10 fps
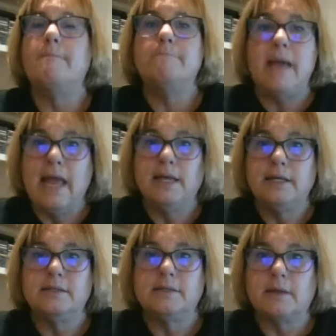men
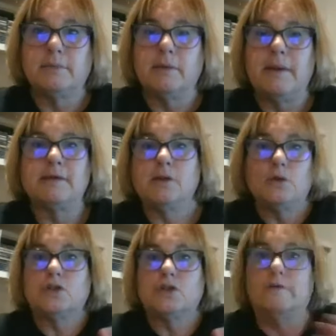in some capacity
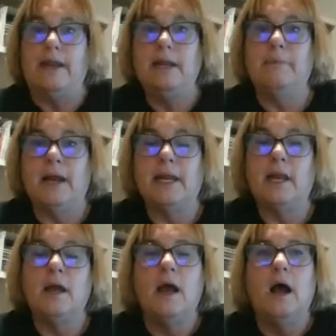or serve anybody.